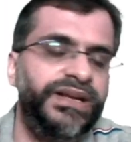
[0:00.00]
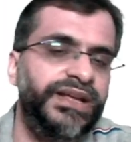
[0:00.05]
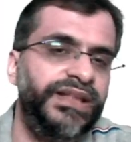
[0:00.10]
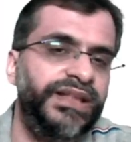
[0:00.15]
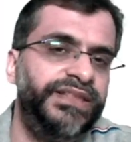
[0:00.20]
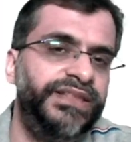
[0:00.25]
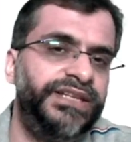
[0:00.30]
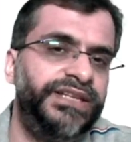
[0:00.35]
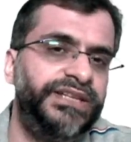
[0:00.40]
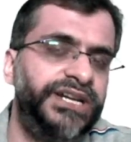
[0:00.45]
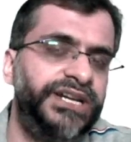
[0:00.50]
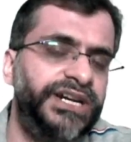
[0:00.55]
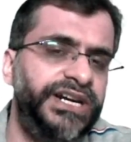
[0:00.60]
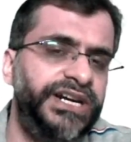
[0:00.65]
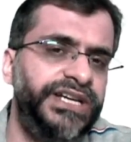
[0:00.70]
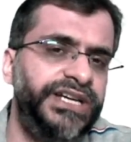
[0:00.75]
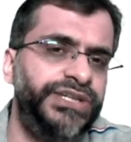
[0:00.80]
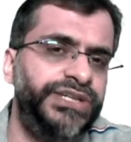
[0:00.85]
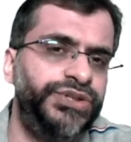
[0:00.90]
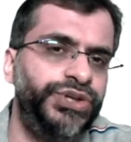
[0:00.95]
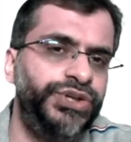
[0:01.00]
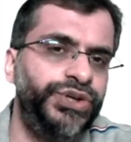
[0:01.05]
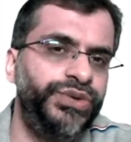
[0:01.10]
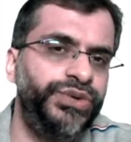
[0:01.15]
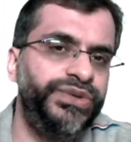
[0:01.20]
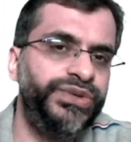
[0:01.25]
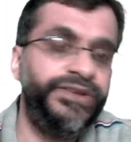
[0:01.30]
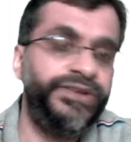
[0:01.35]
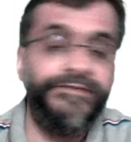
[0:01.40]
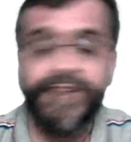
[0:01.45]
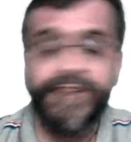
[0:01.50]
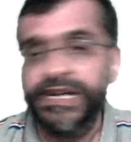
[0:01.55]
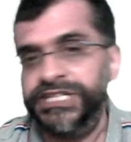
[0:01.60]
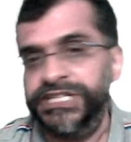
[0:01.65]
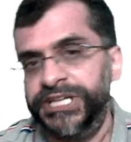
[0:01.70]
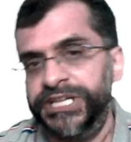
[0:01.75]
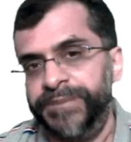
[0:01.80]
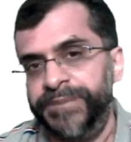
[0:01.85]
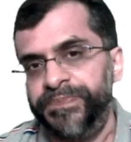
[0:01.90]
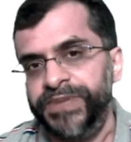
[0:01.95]
The third is to use a
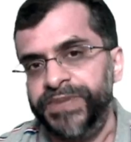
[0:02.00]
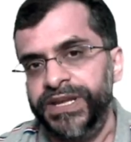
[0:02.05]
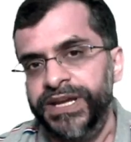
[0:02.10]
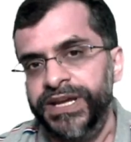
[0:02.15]
filter.